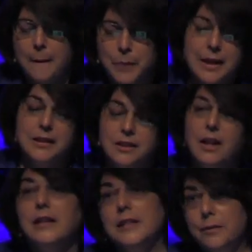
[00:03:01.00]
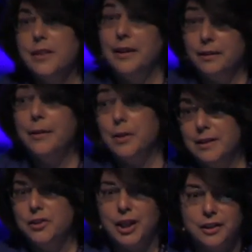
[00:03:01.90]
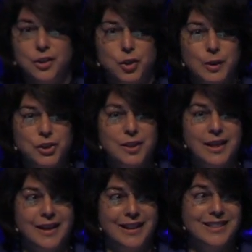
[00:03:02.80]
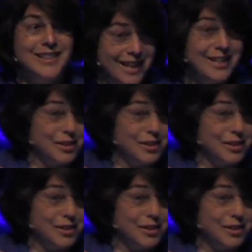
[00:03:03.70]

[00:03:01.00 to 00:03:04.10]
but that as long as they were there, they were going to check the switch settings. And